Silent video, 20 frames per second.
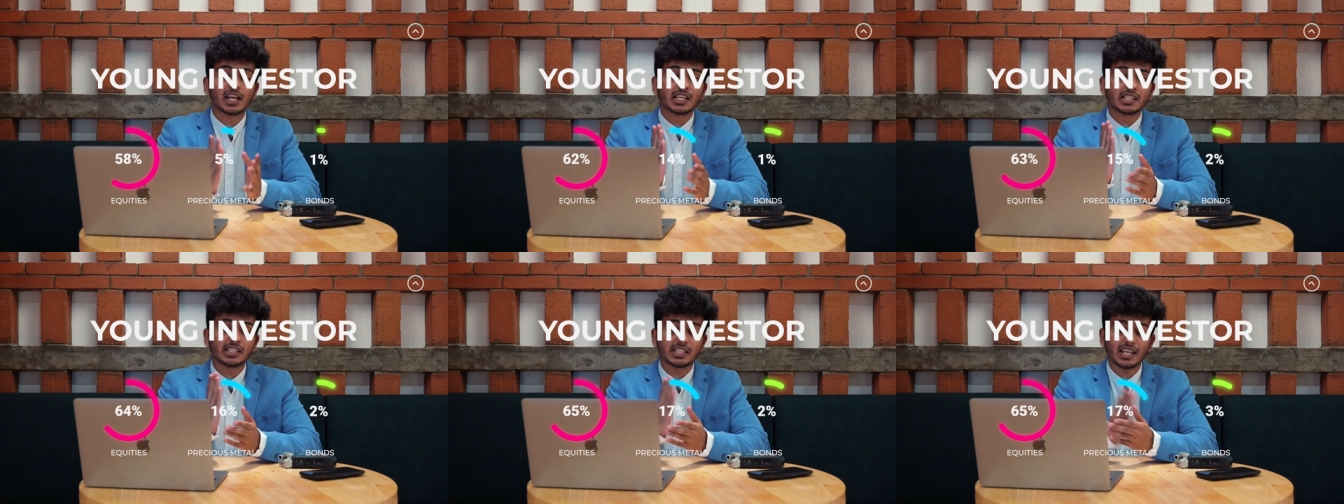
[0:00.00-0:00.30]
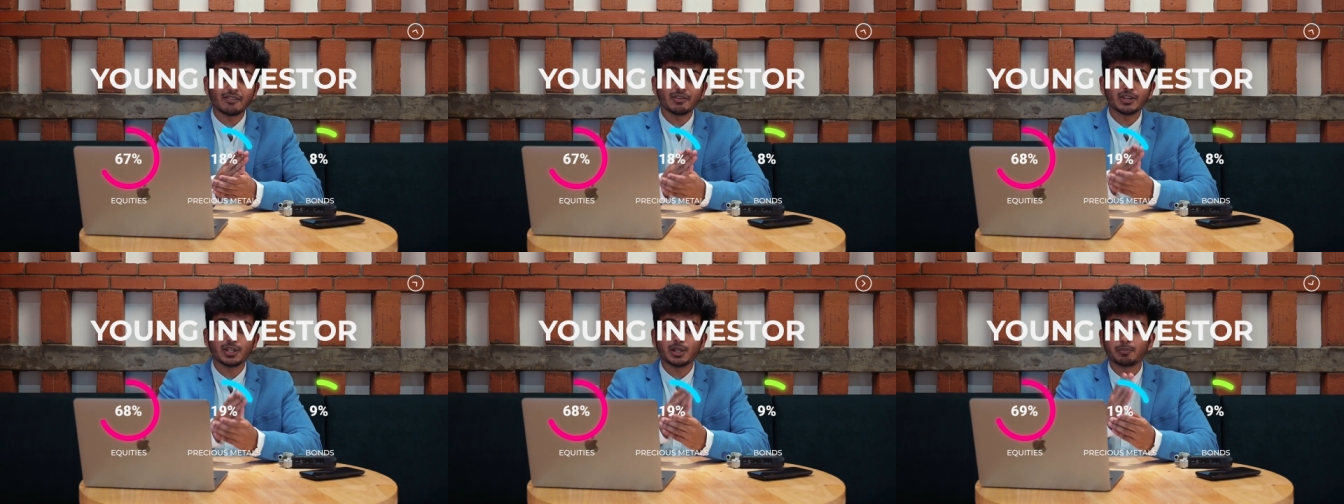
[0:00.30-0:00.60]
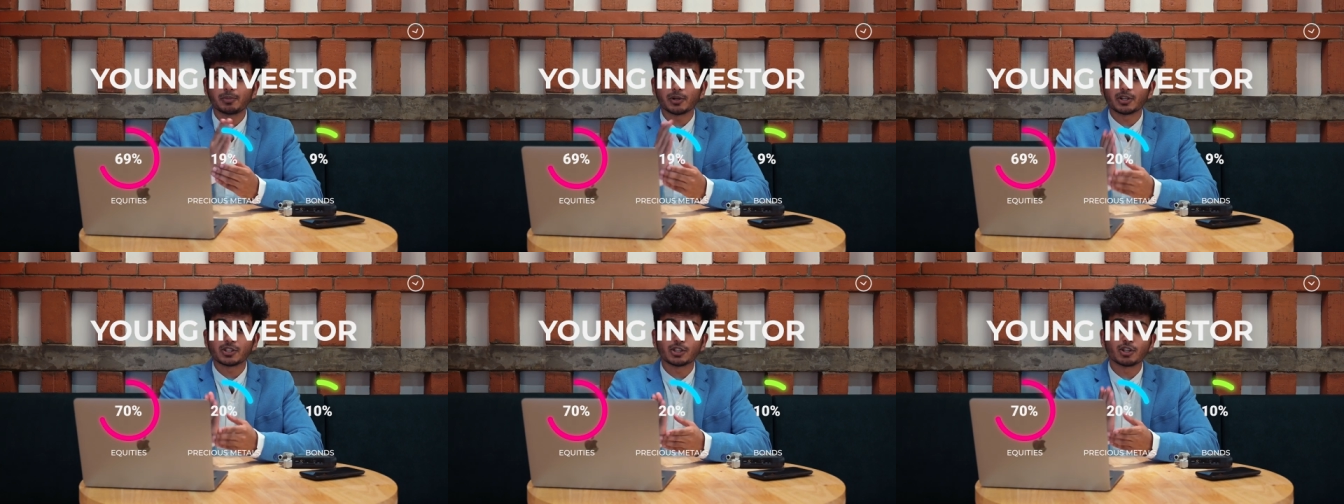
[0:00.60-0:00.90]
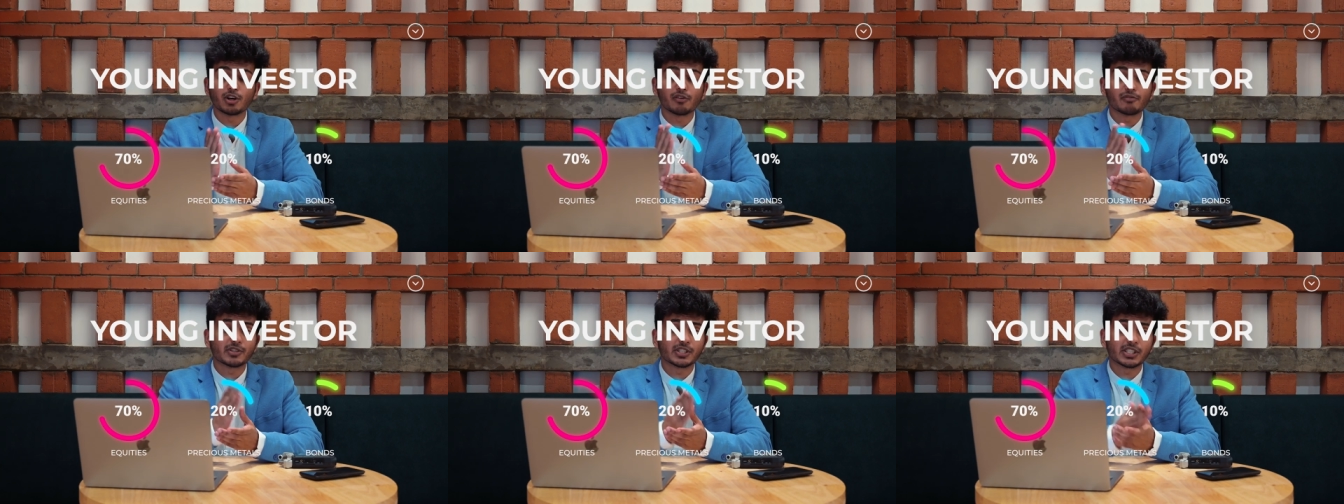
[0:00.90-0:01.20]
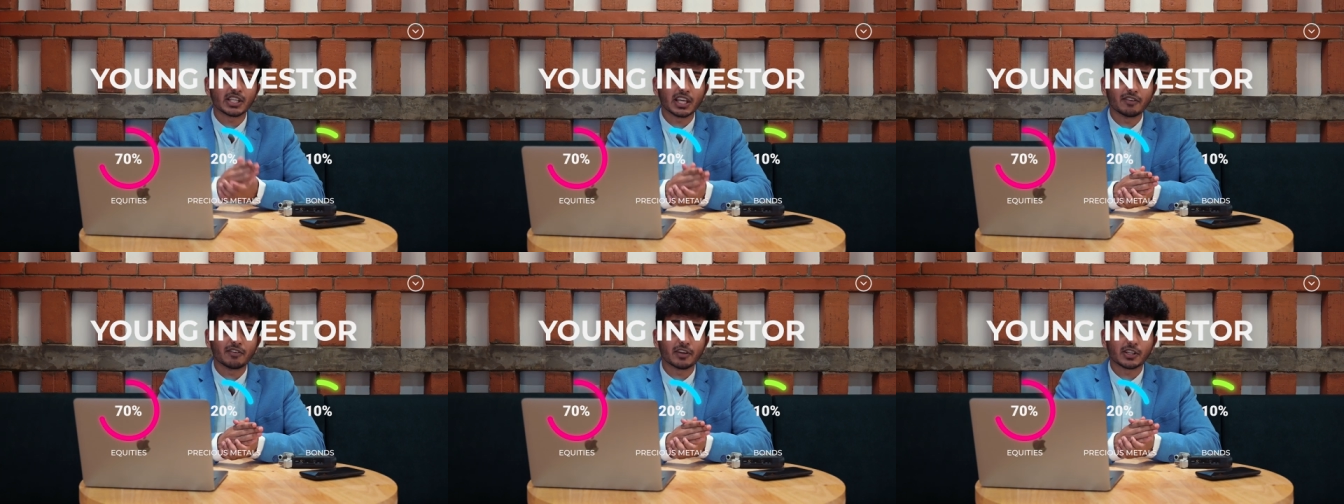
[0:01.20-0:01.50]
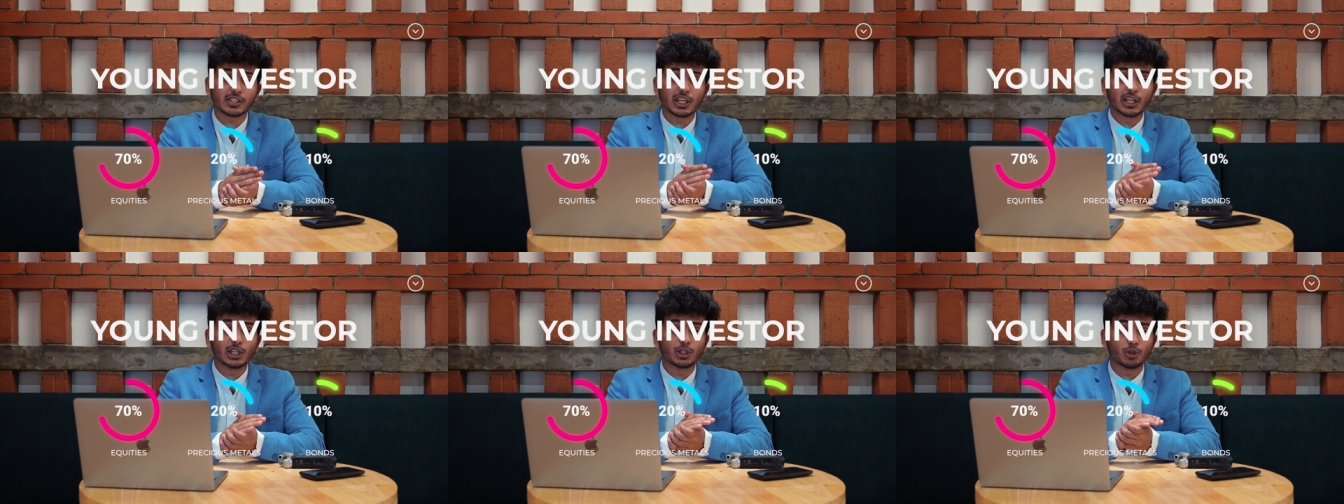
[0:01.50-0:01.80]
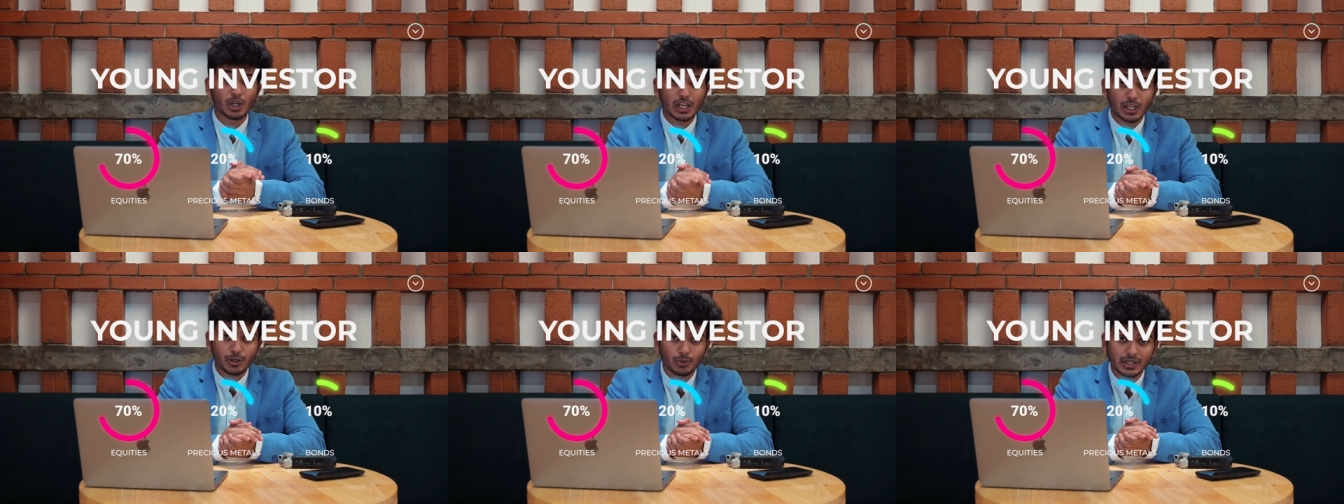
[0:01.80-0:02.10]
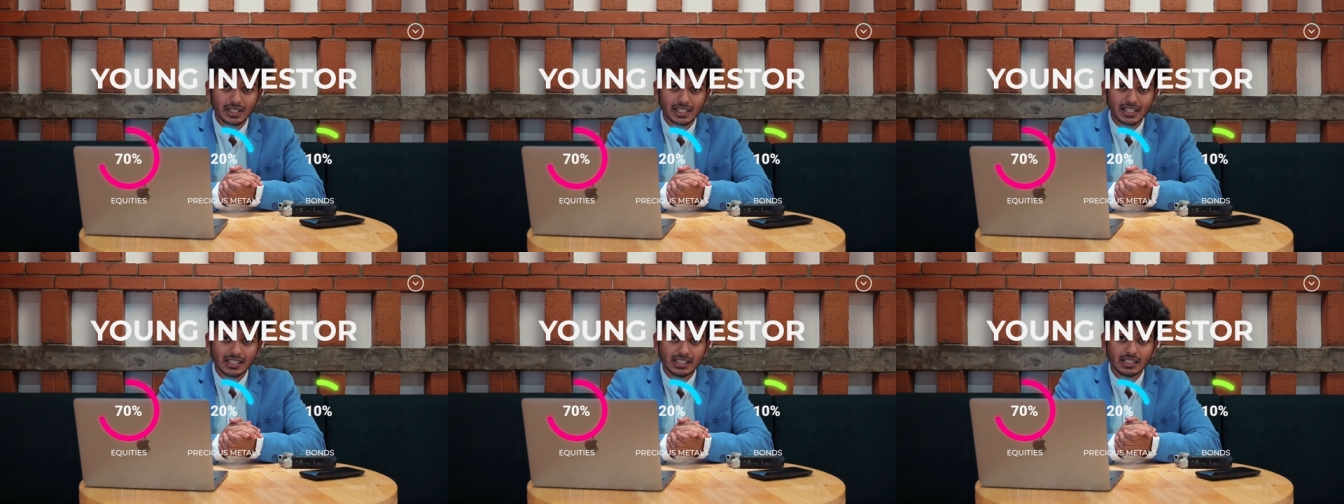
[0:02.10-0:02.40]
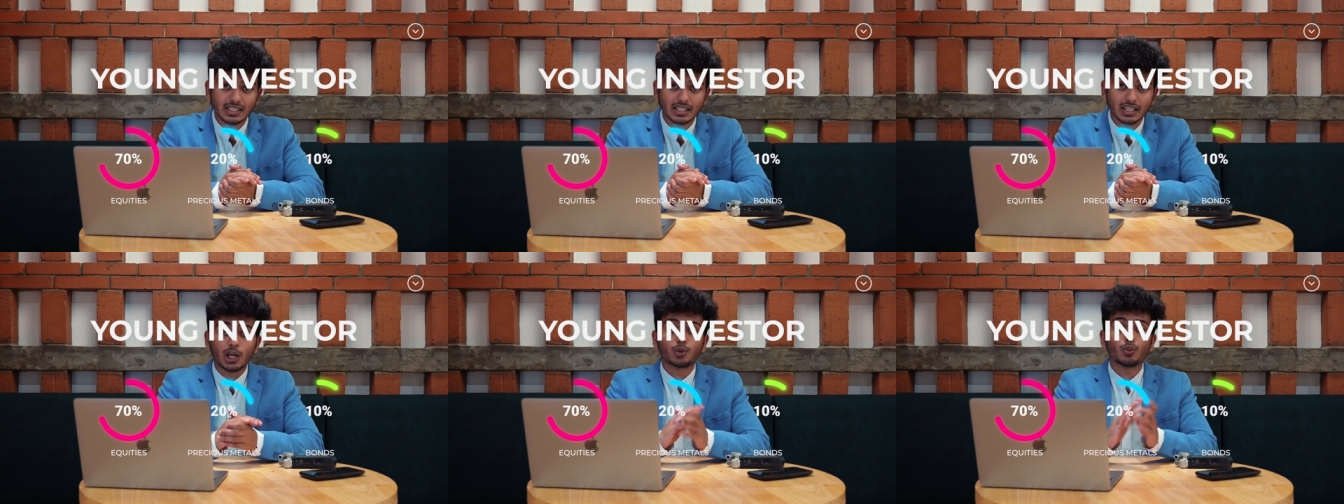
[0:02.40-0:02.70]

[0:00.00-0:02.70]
seventy percent of his savings into equities,